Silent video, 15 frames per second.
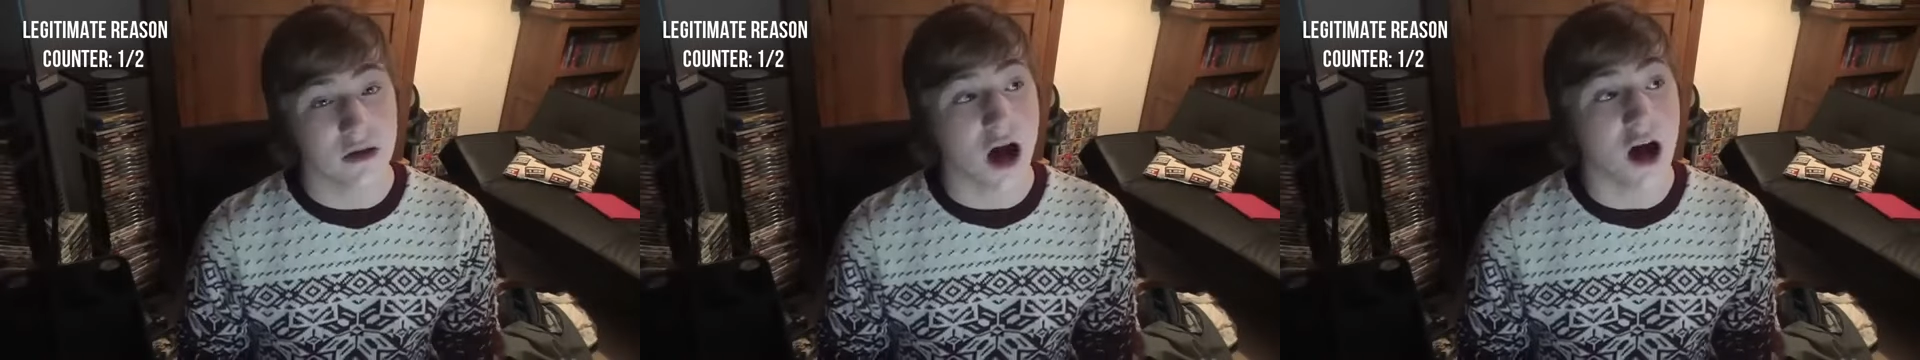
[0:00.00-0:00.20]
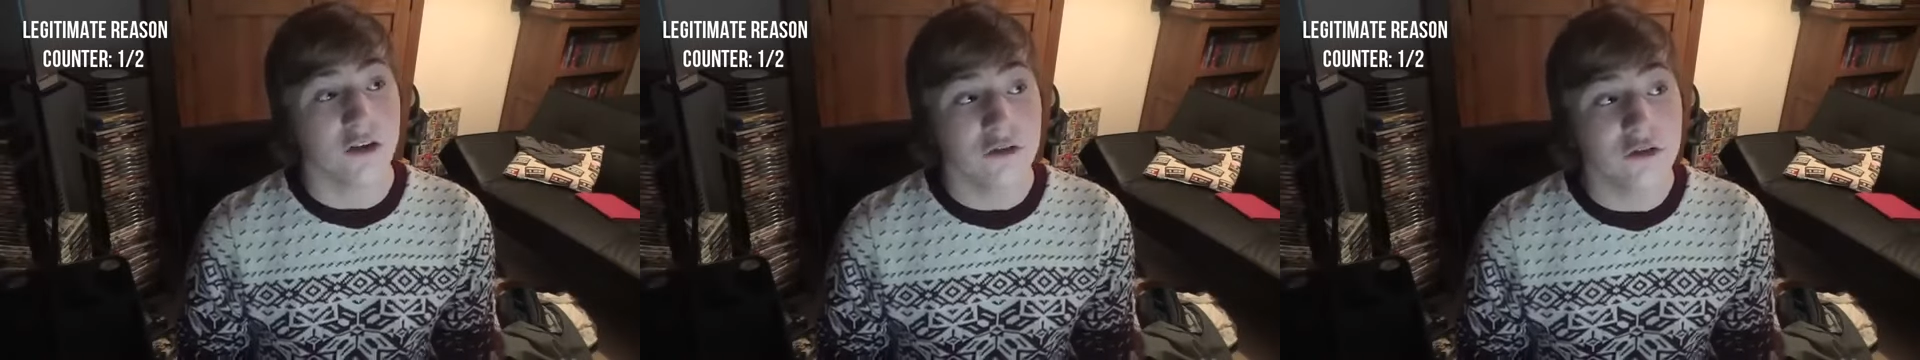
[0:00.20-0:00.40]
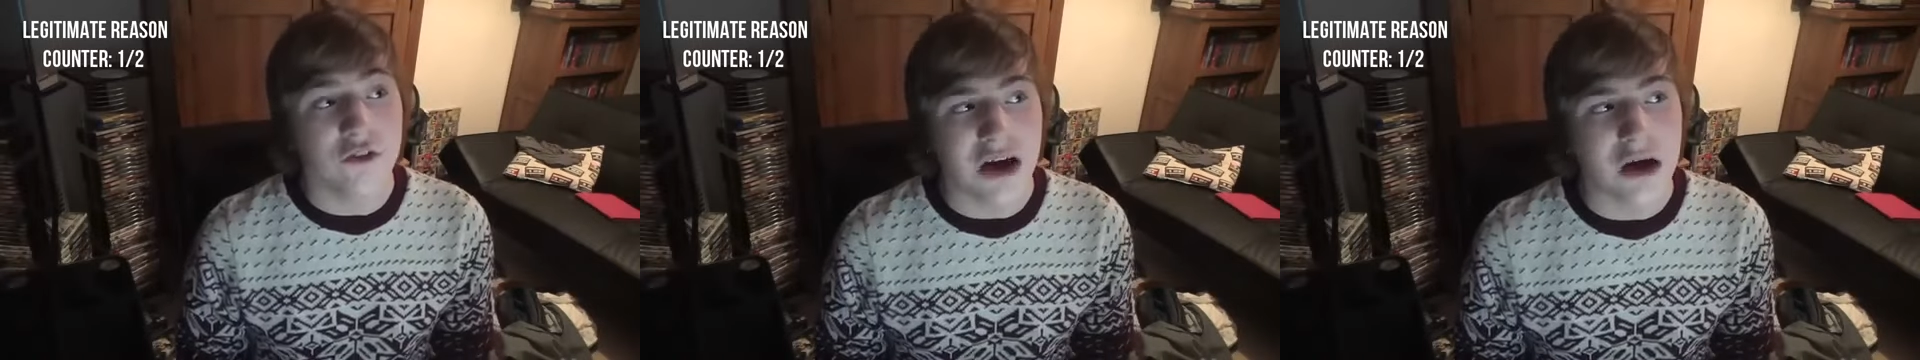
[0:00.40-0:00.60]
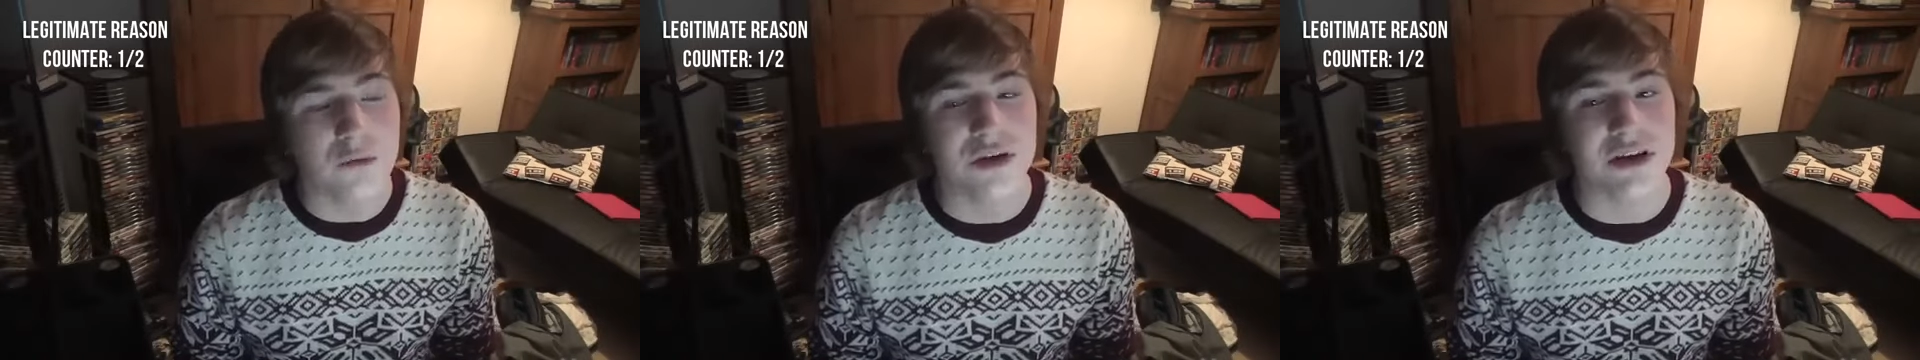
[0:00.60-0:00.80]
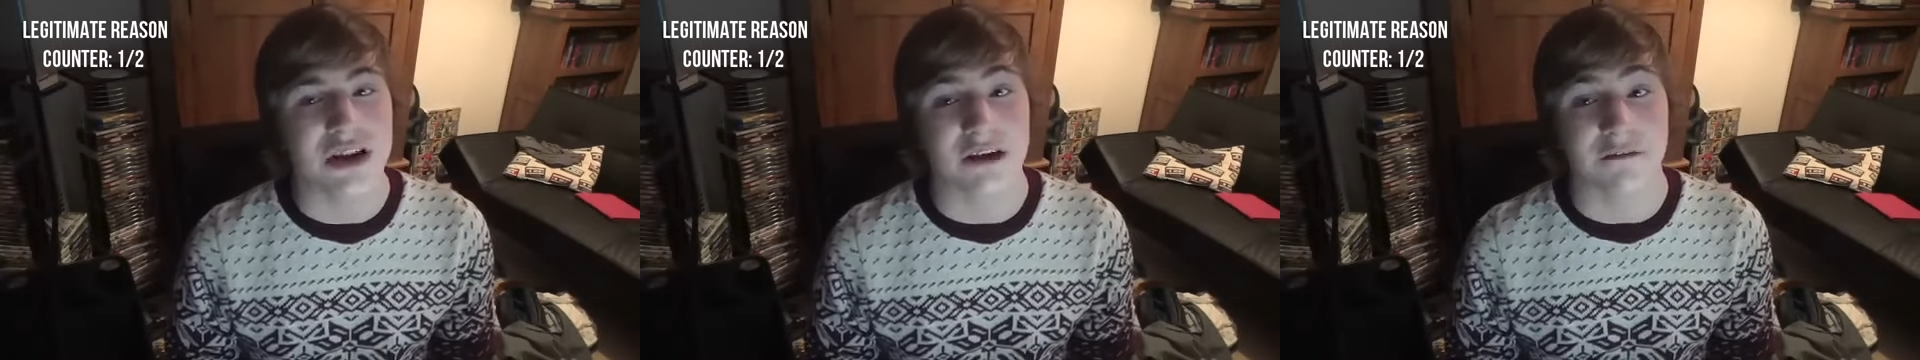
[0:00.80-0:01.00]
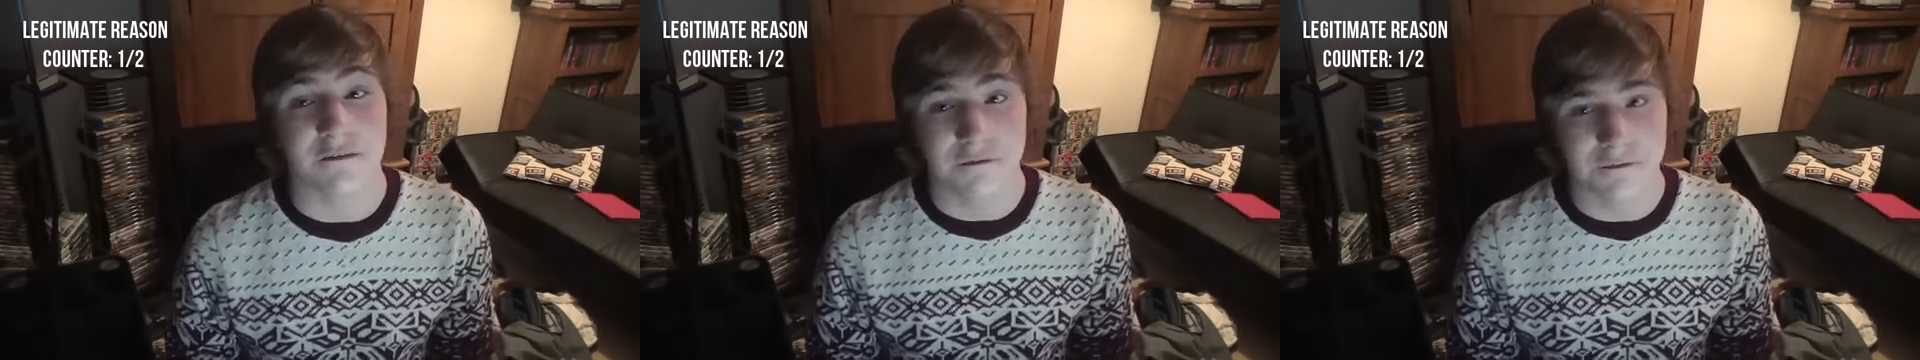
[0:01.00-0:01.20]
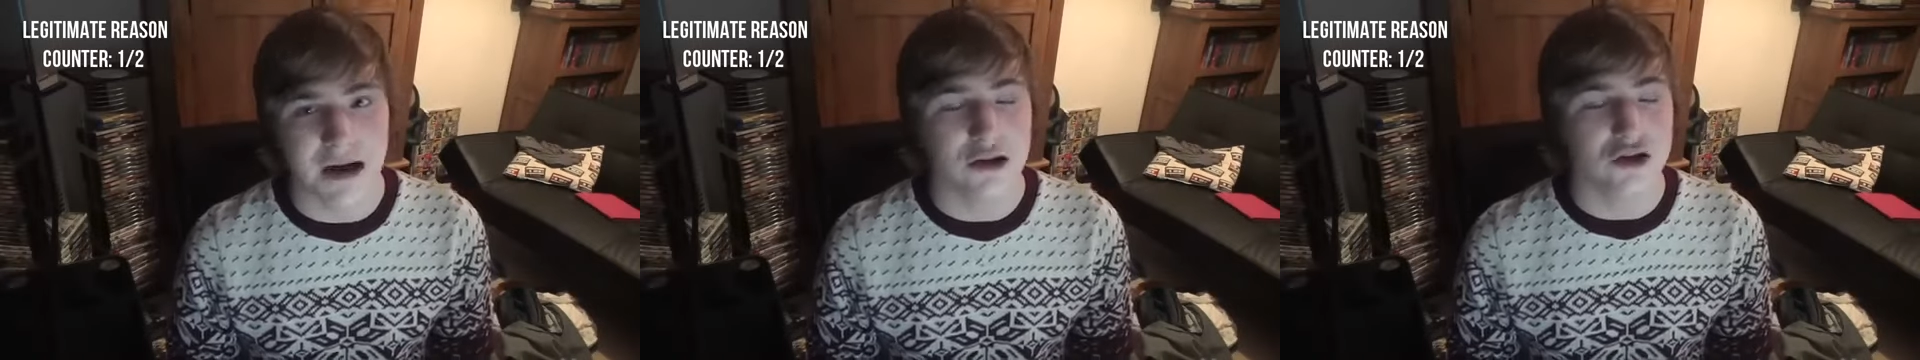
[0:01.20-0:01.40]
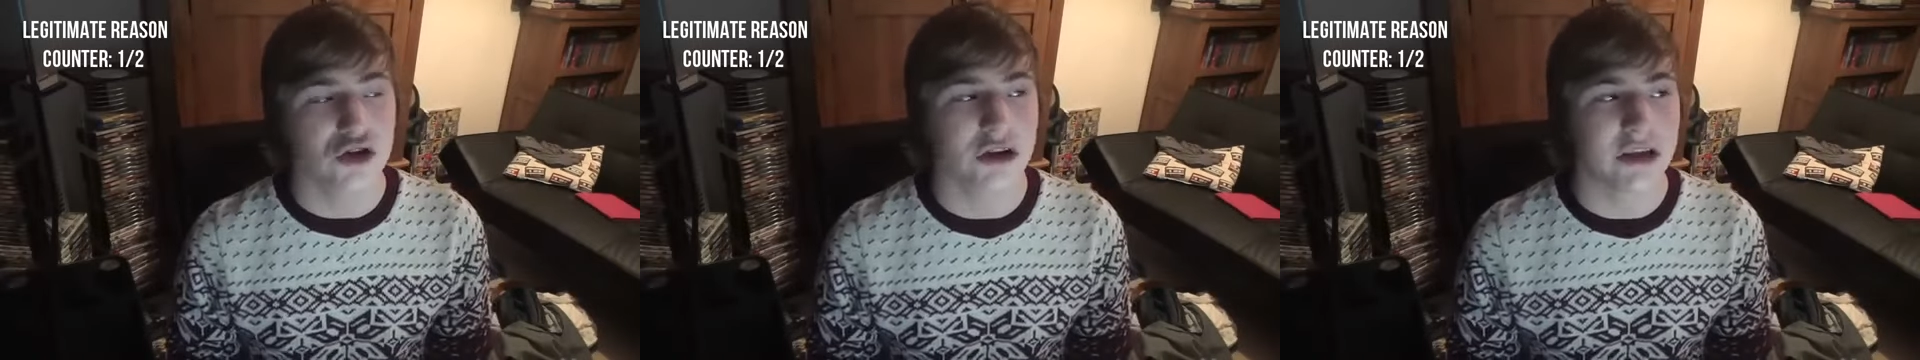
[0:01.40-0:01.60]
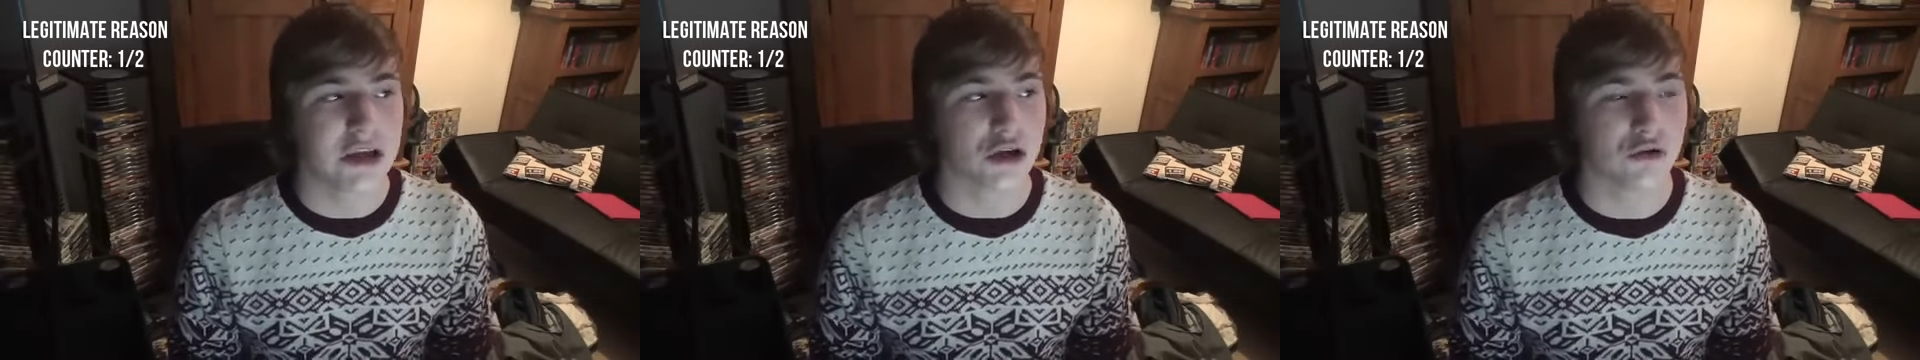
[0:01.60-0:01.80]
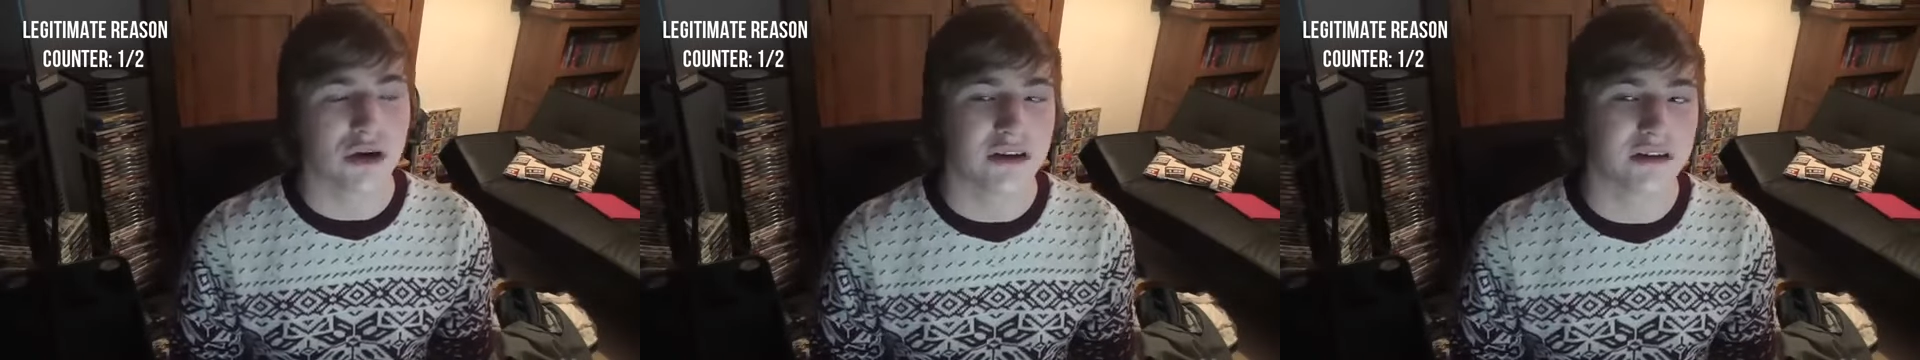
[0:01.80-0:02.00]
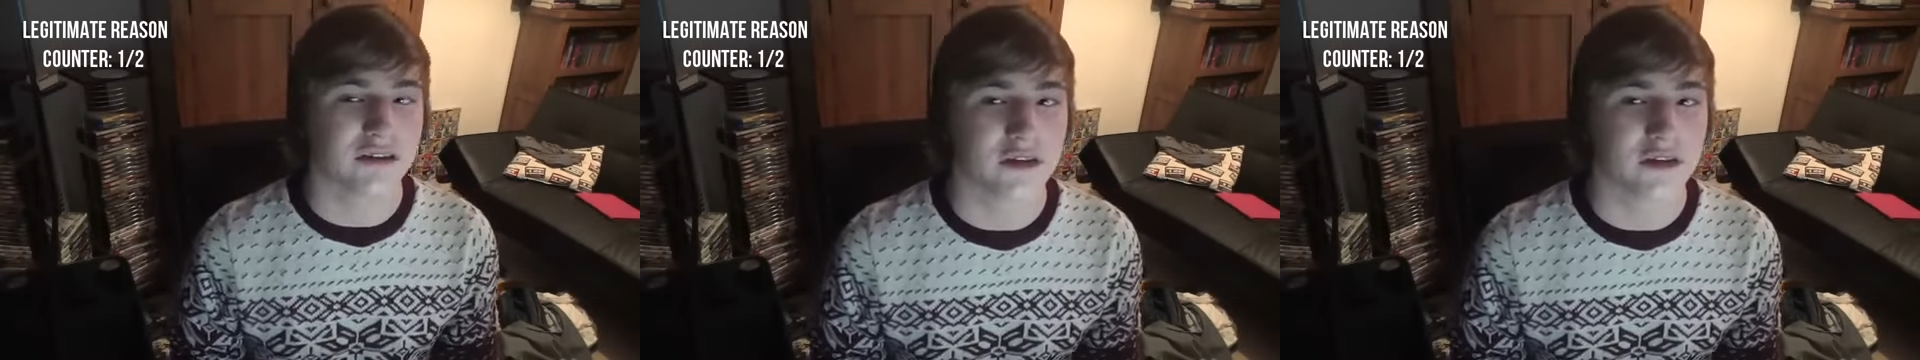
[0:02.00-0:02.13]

unfounded and factually incorrect